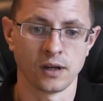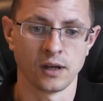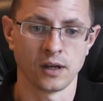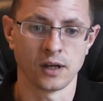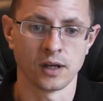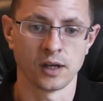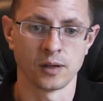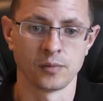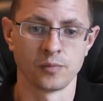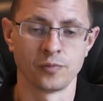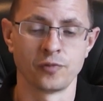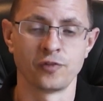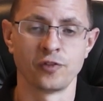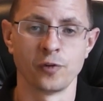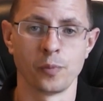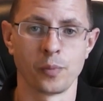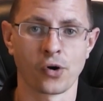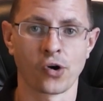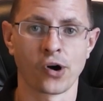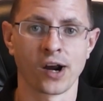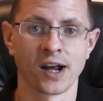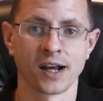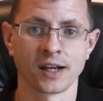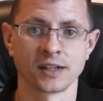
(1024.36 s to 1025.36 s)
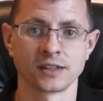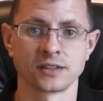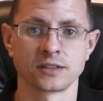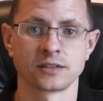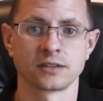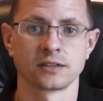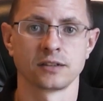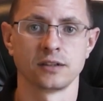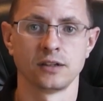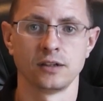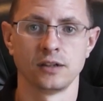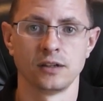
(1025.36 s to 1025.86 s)
um, for
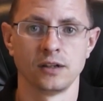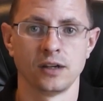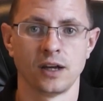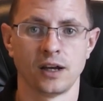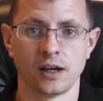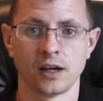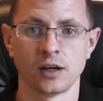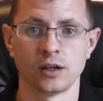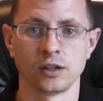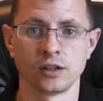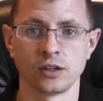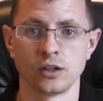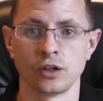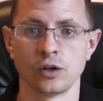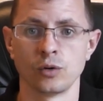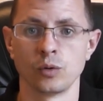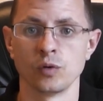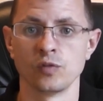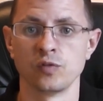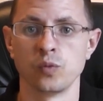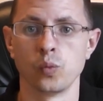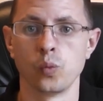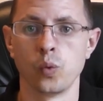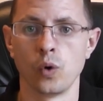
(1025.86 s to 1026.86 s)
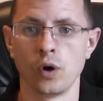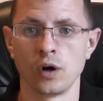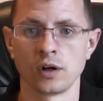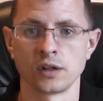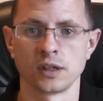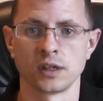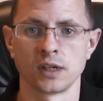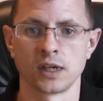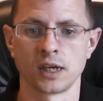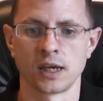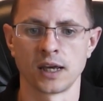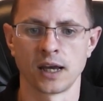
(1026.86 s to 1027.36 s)
price, you know, of what
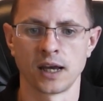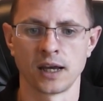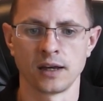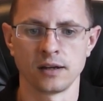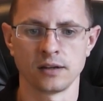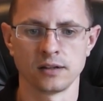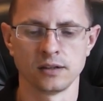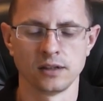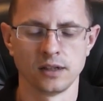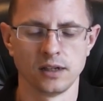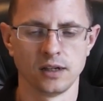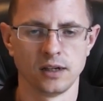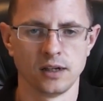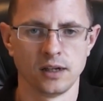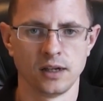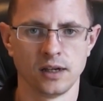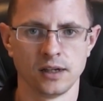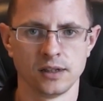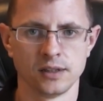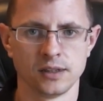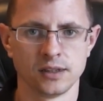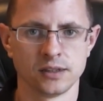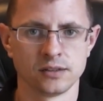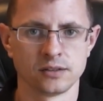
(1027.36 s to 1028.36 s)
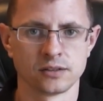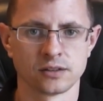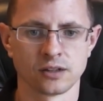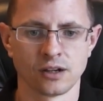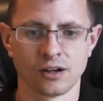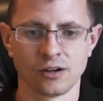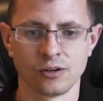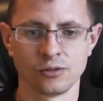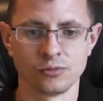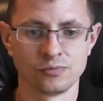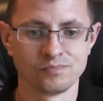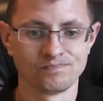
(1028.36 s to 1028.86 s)
you get.
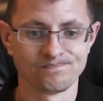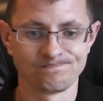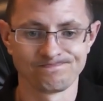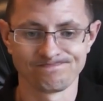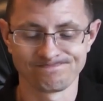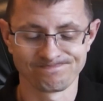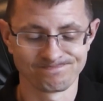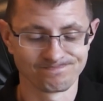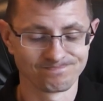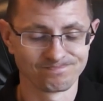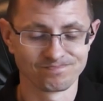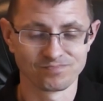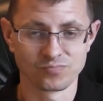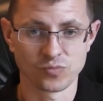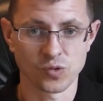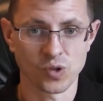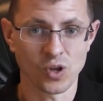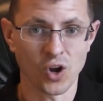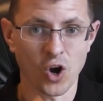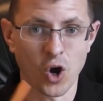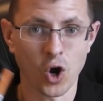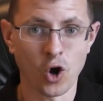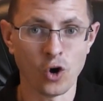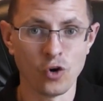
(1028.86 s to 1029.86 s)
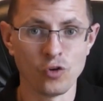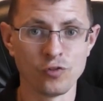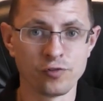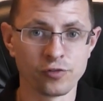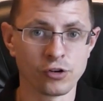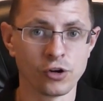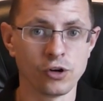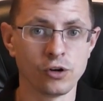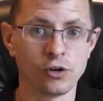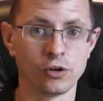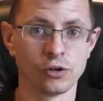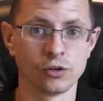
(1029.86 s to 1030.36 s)
So
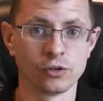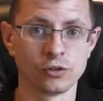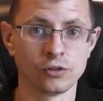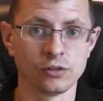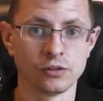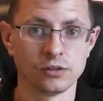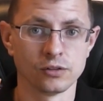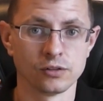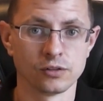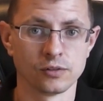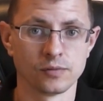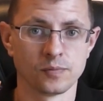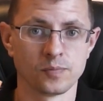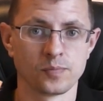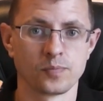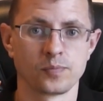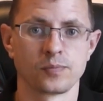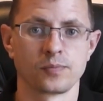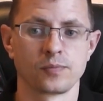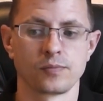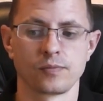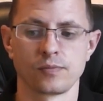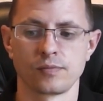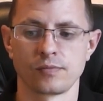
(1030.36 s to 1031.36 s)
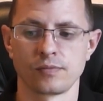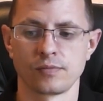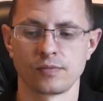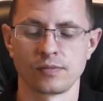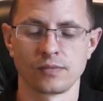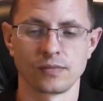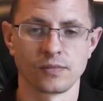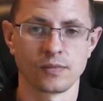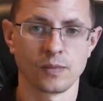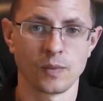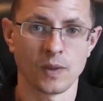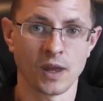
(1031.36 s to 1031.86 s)
overall,
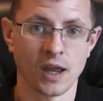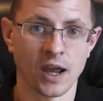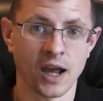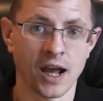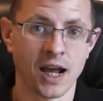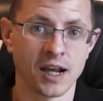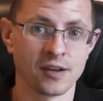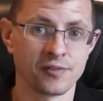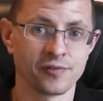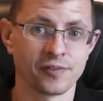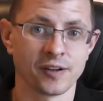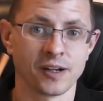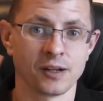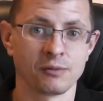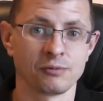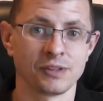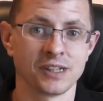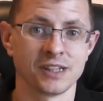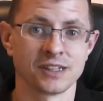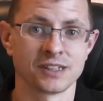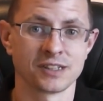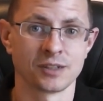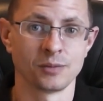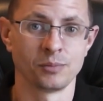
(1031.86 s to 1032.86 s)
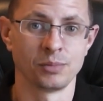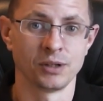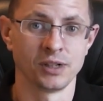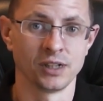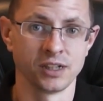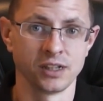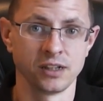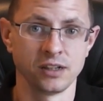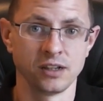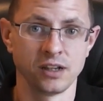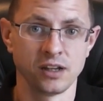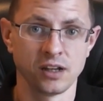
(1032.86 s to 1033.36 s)
I found this to
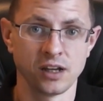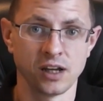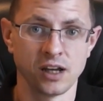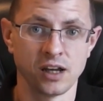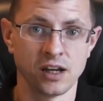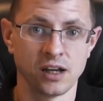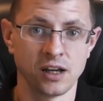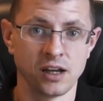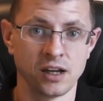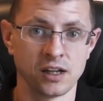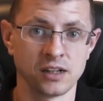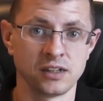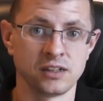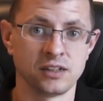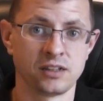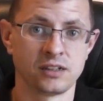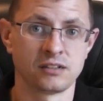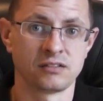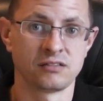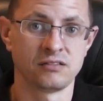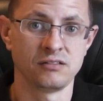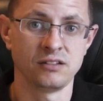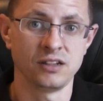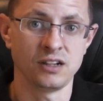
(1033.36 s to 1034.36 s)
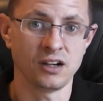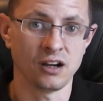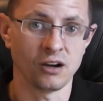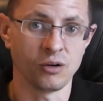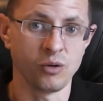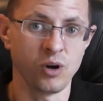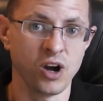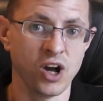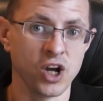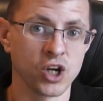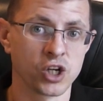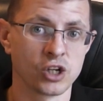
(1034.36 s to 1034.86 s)
be a, you
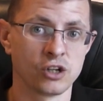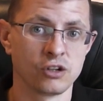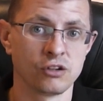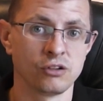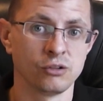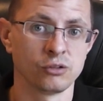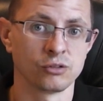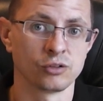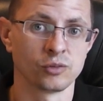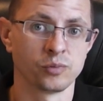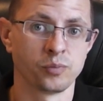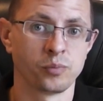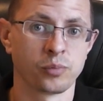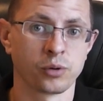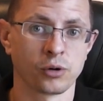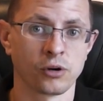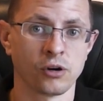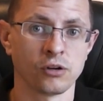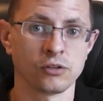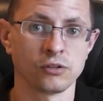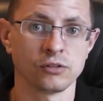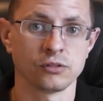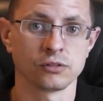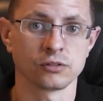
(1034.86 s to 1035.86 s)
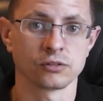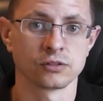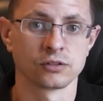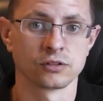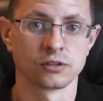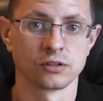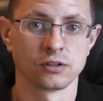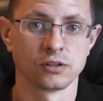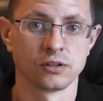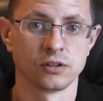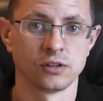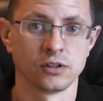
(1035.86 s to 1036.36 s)
know, a good product